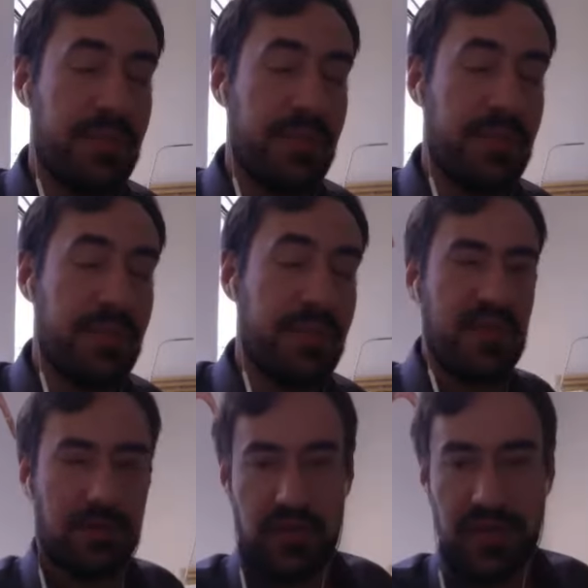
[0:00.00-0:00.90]
the
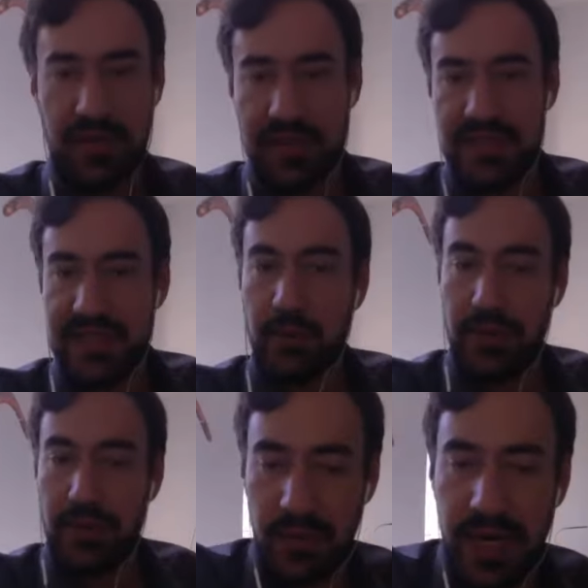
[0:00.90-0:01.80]
fear of sharing
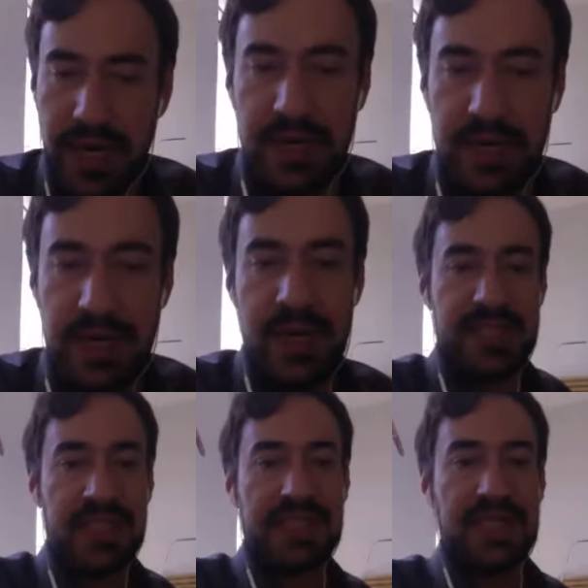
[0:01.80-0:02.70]
secrets, right?
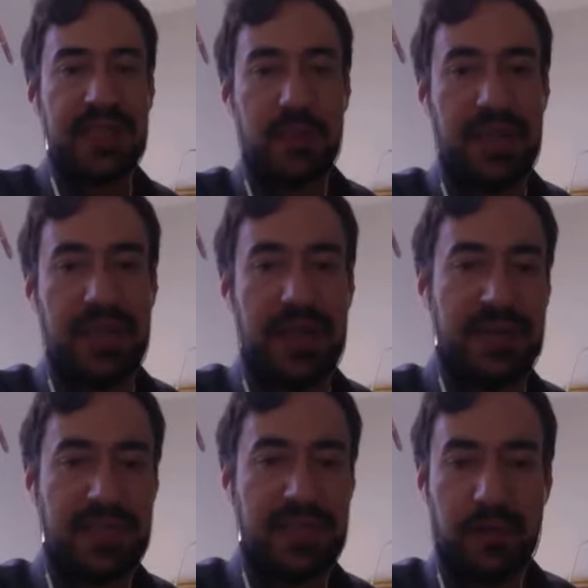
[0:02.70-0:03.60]
This idea that we have
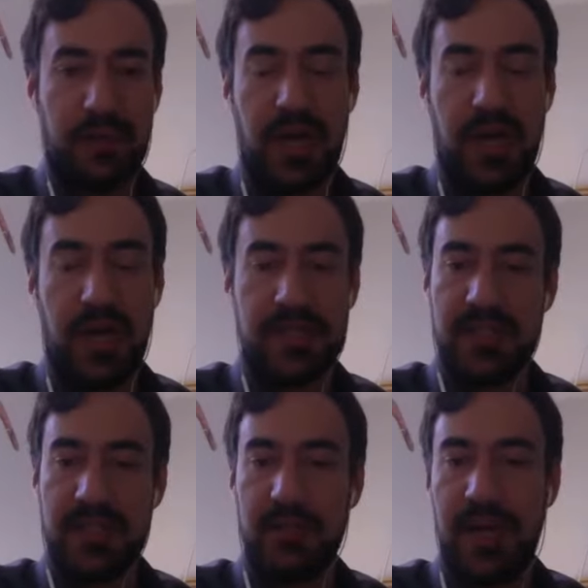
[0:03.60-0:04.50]
the secret sauce and
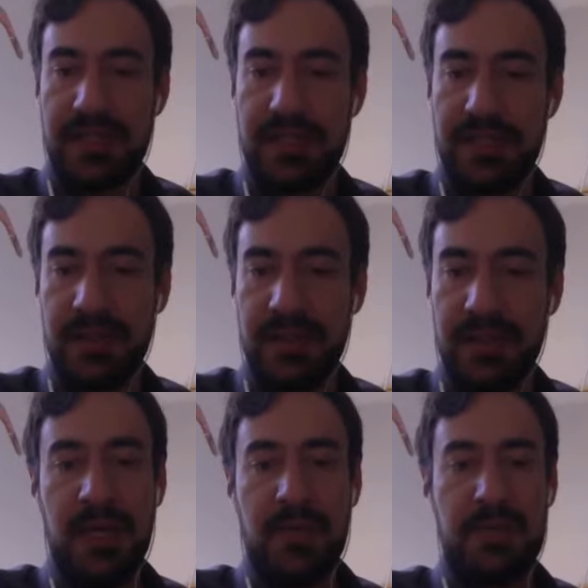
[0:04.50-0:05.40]
some client's going to
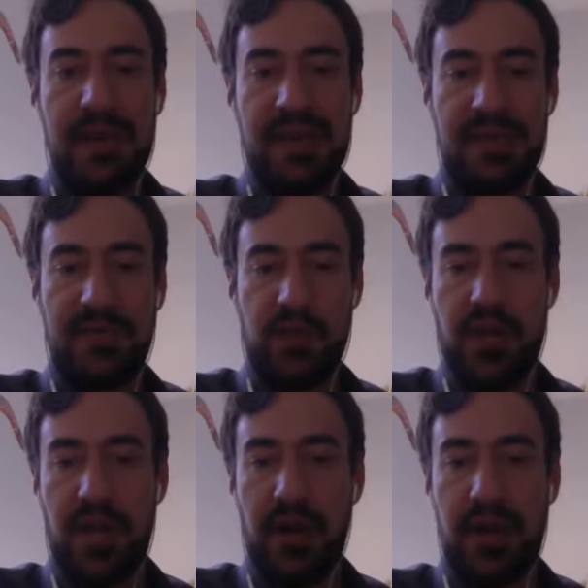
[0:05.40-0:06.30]
be pissed if we
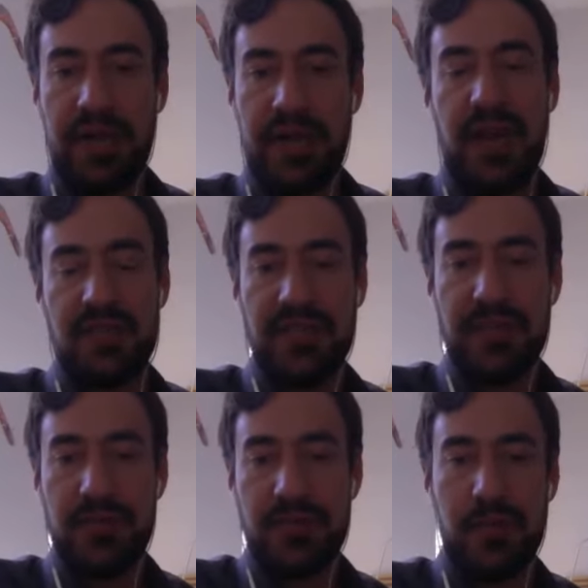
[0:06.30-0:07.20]
share it. And
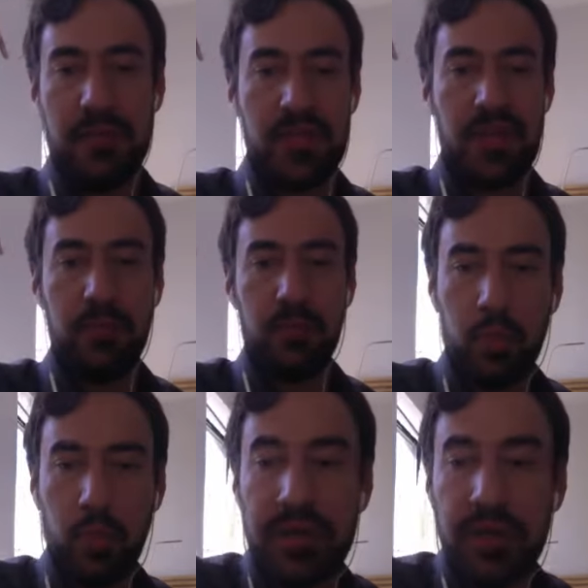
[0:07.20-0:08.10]
obviously, there's there's some
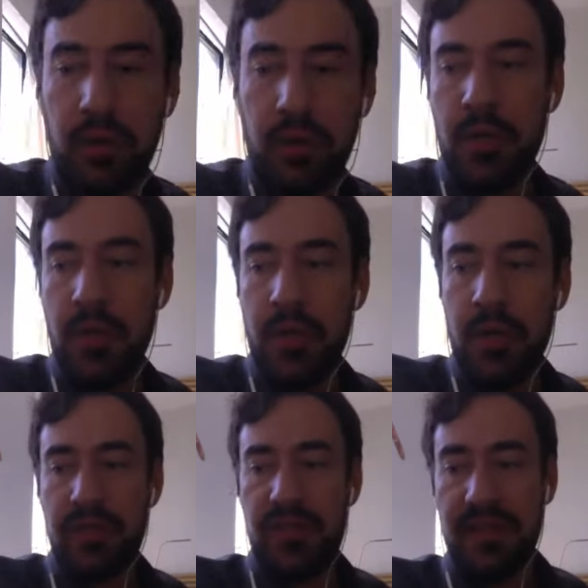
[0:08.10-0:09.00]
real
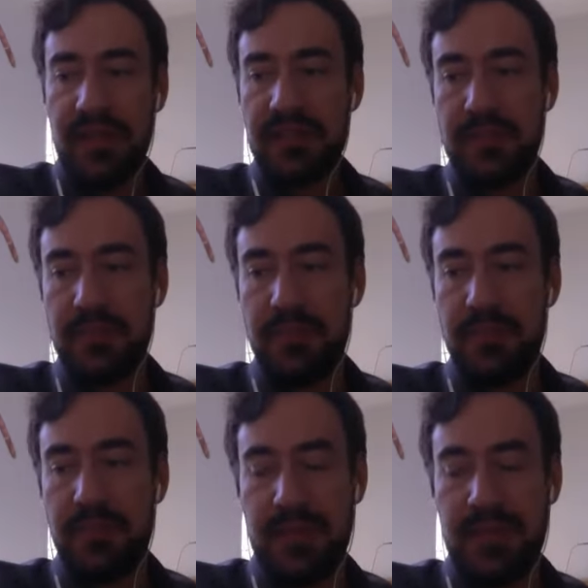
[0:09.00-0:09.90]
things to
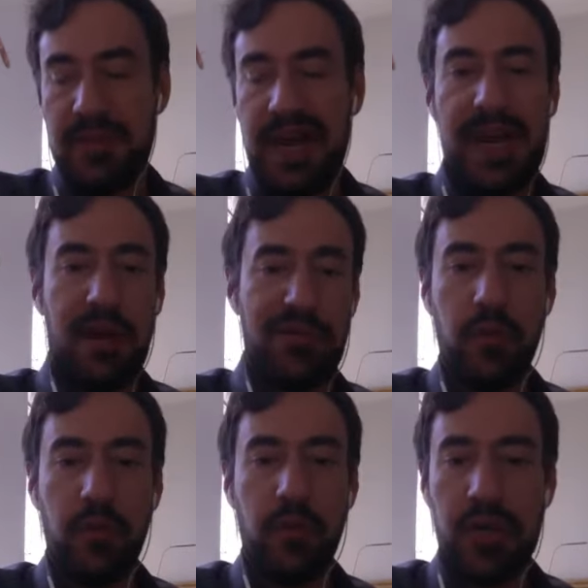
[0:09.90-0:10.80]
keep an eye out
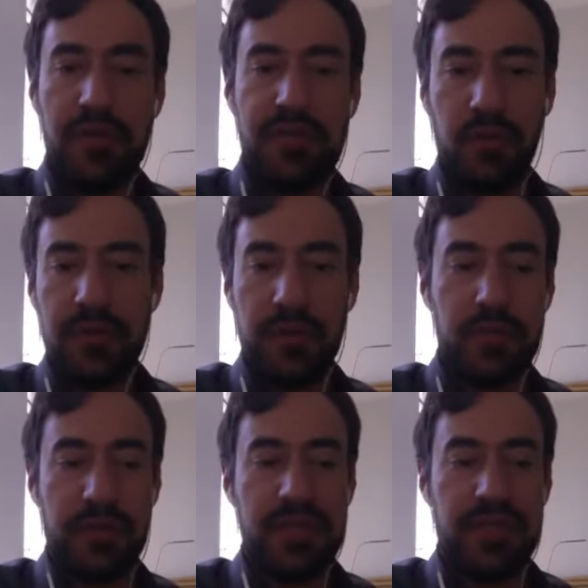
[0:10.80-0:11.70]
for, you know, if you're under
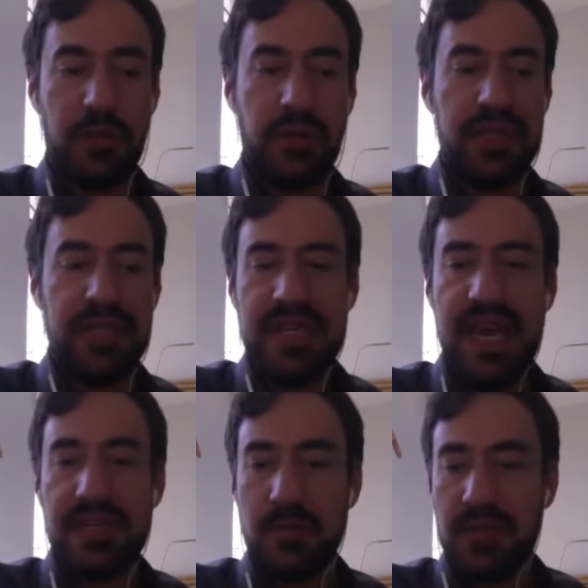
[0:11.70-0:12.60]
particular
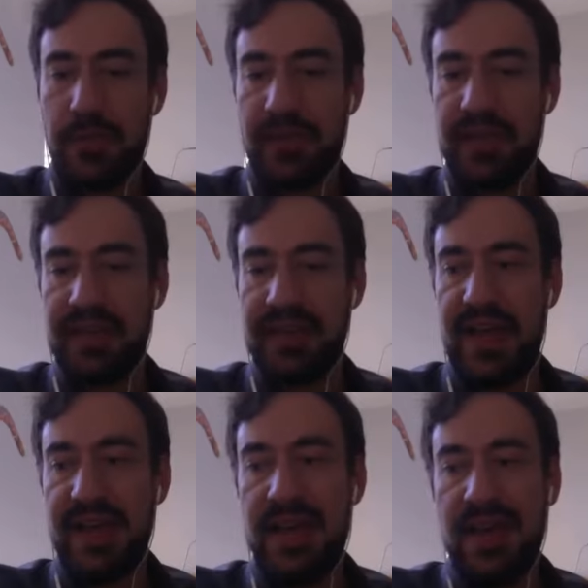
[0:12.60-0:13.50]
NDAs or something like
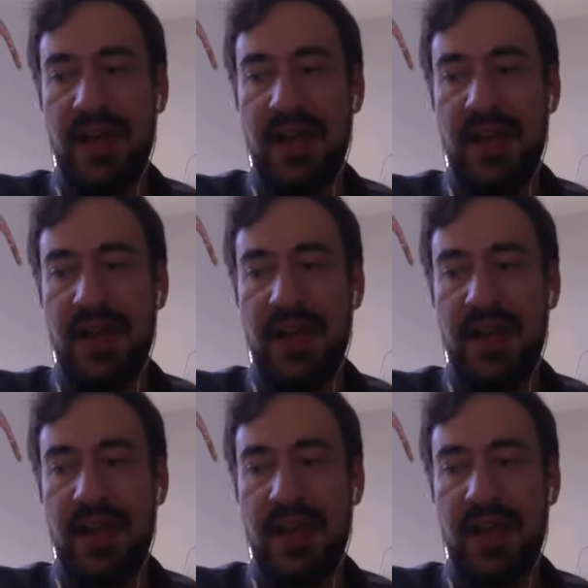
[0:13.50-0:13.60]
that.